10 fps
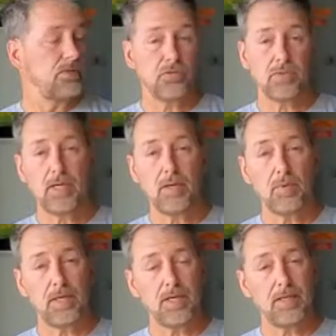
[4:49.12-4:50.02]
So yeah,
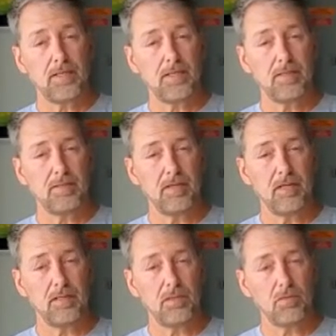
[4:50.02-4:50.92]
we had a,
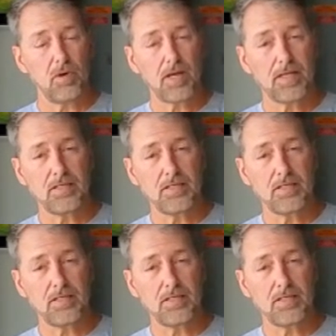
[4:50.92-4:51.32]
a, little rocky